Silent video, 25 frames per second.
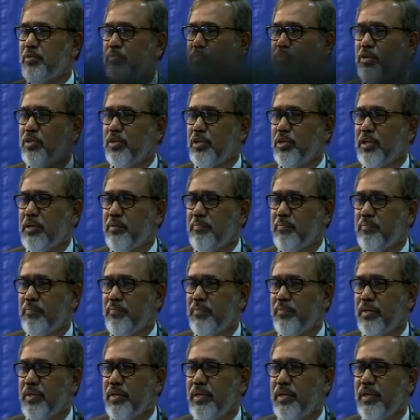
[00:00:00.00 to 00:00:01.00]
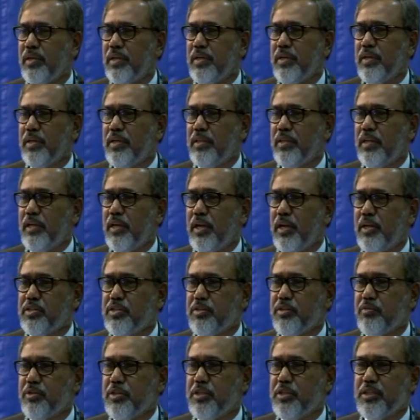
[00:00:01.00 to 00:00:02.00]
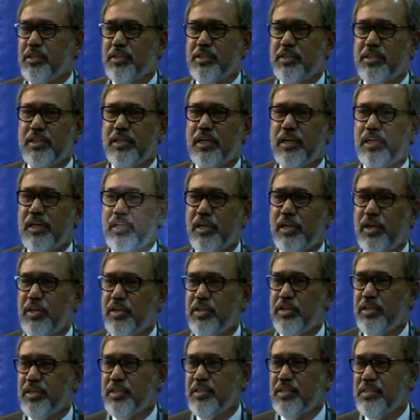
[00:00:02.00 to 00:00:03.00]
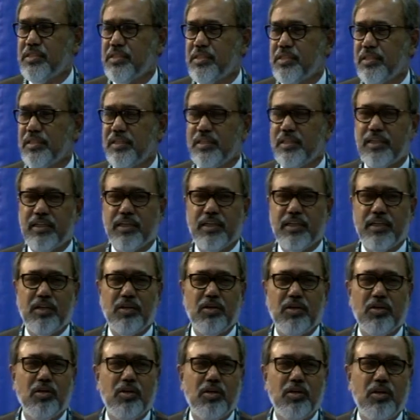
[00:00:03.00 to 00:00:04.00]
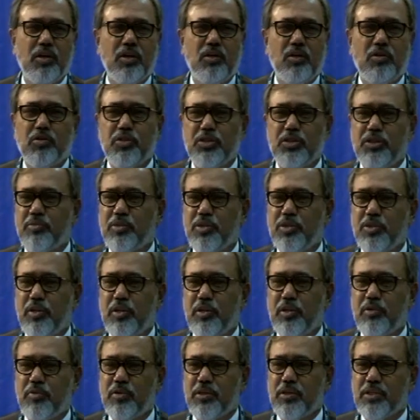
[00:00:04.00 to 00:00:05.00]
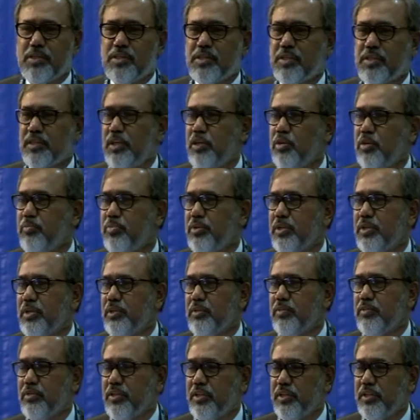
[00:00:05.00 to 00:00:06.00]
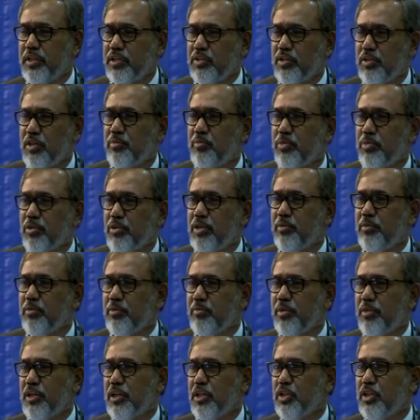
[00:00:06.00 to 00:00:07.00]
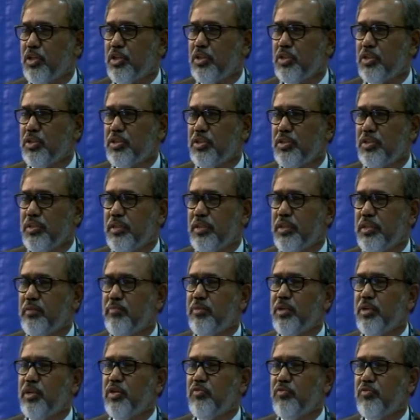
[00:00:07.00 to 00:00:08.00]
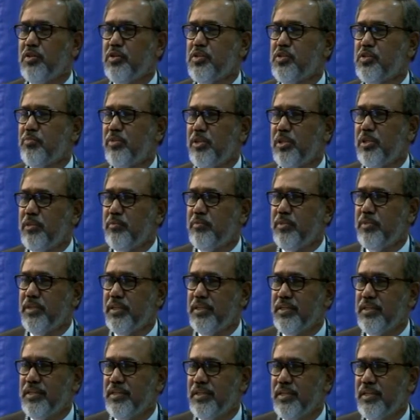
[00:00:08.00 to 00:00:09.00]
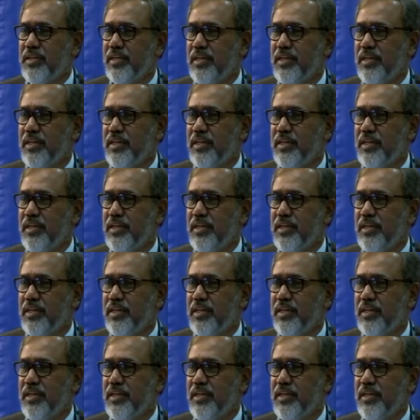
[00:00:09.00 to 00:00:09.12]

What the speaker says: program in the late 70s and early 80s, which eventually was adopted to the national program in Bangladesh. And many of us believe that